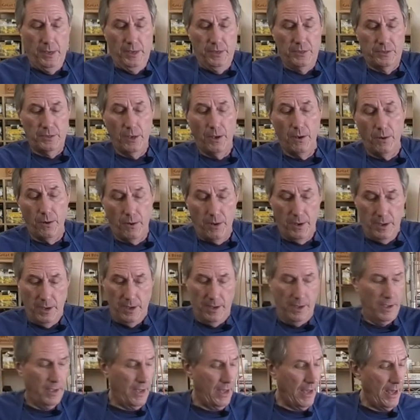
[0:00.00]
So,
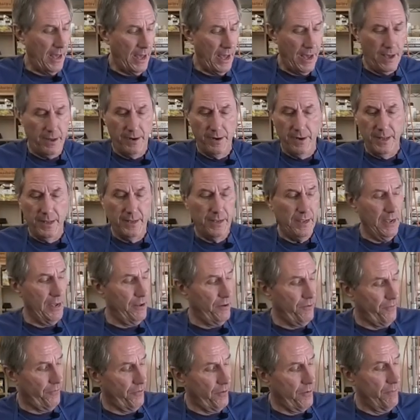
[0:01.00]
how did I
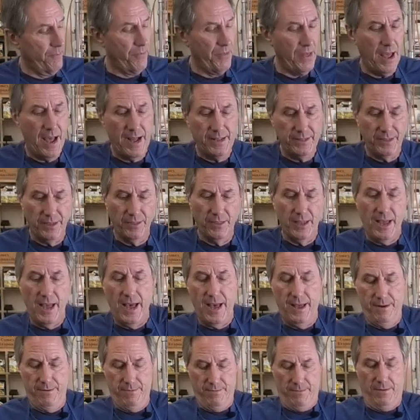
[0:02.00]
get from that to
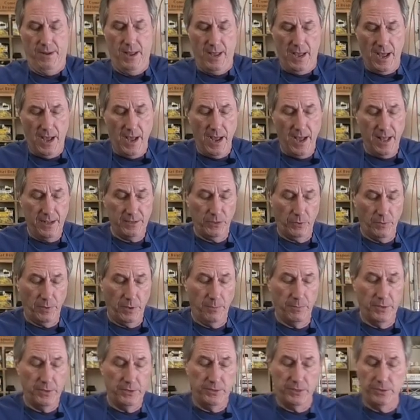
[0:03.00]
that? Uh, that's what
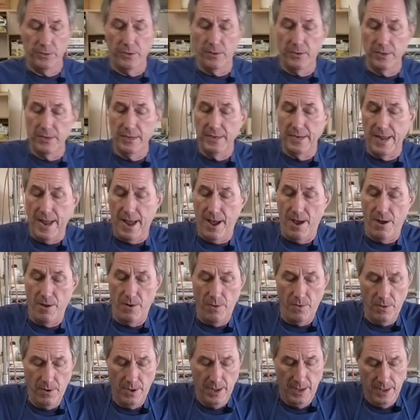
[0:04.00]
I'm going to show you
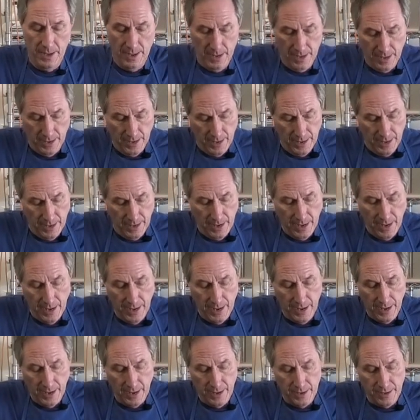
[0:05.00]
now.
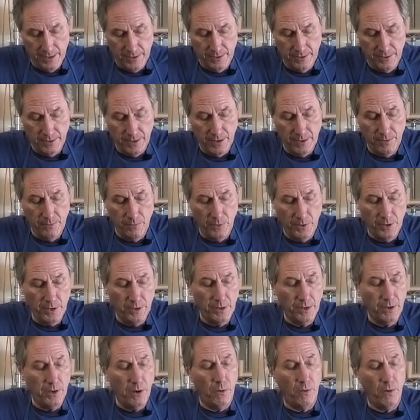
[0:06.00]
And then we're
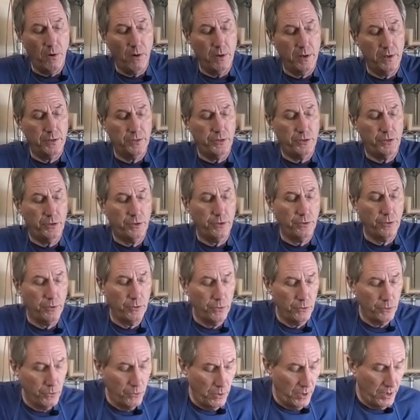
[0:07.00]
going to go on
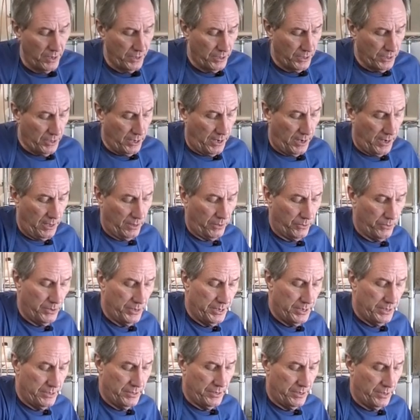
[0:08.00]
to
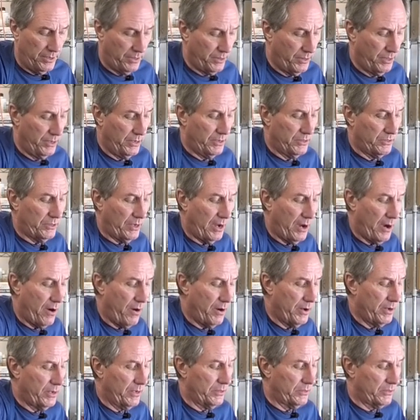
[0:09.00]
coloring these
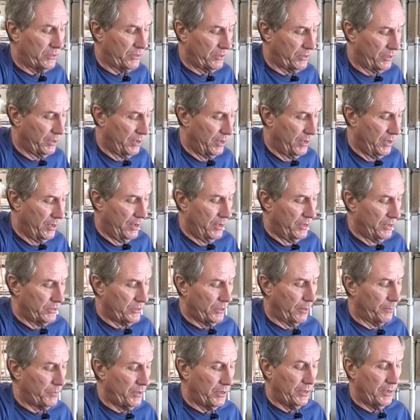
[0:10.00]
areas
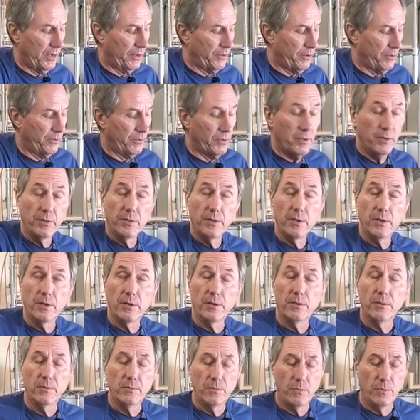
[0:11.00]
something other than
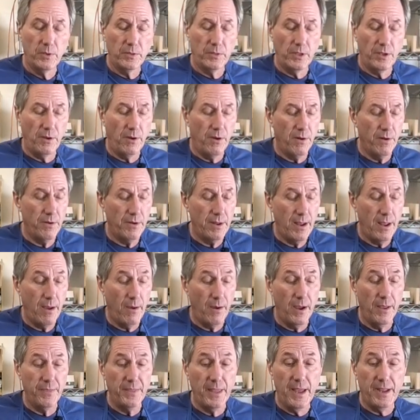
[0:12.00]
the, what they are
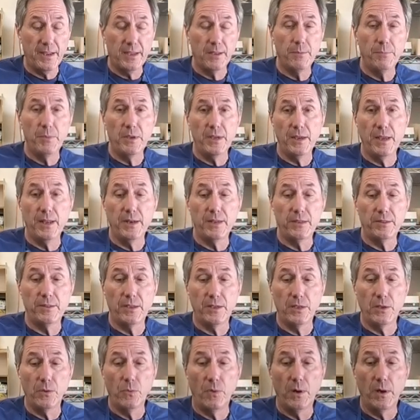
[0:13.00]
now. And that can be
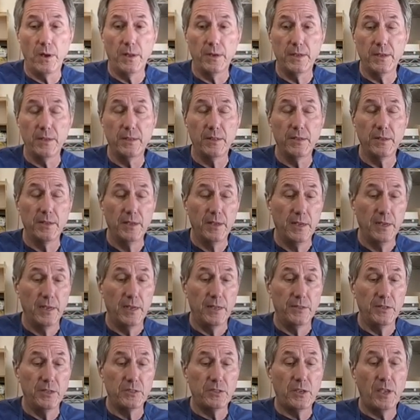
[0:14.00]
anything you want. In,
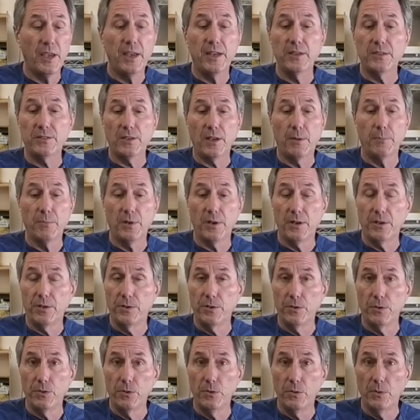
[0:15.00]
in this case, I'm going to
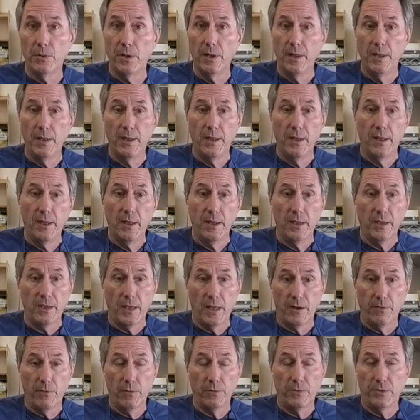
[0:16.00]
do
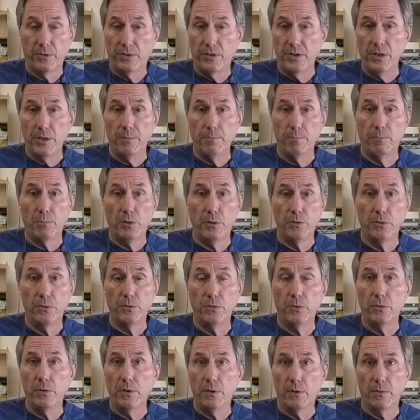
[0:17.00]
kind of a deep
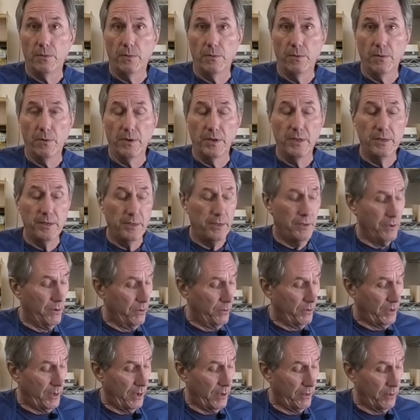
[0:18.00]
blue or
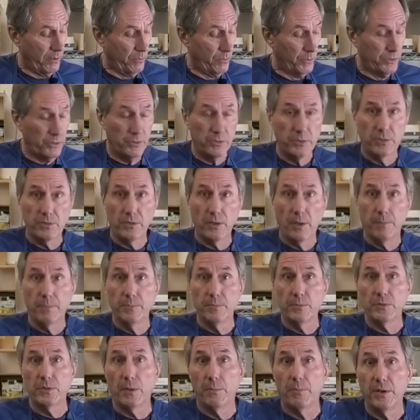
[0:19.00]
indigo color, which is
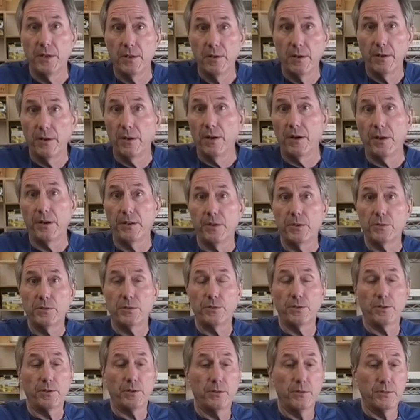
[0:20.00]
something somebody on Audio
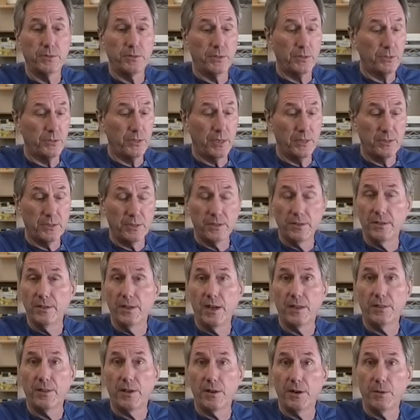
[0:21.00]
Circle suggested, and
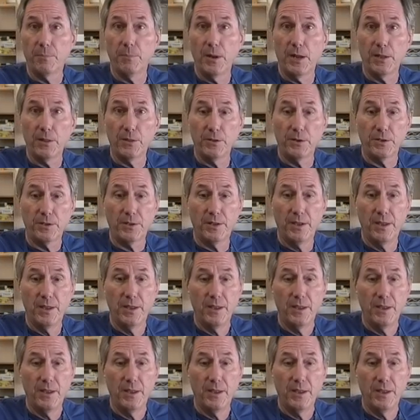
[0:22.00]
I thought it might look